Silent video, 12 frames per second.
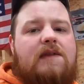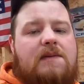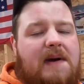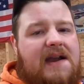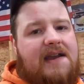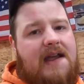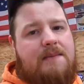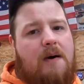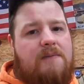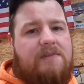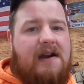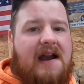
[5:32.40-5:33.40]
Mike came
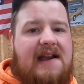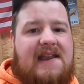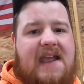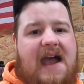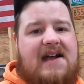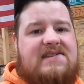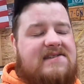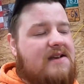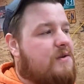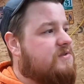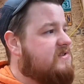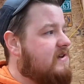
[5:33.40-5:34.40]
over and he has
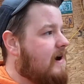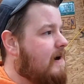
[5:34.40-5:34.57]
those